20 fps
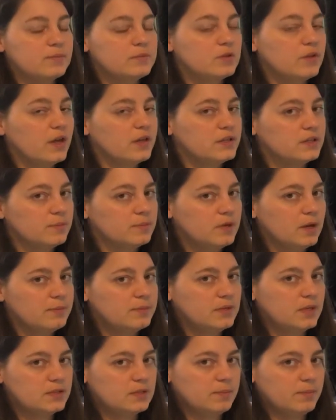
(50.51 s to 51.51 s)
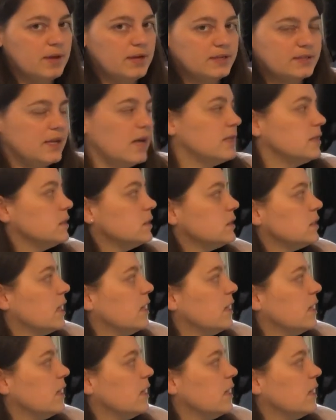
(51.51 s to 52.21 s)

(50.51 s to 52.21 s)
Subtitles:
so that sometimes doesn't make sense.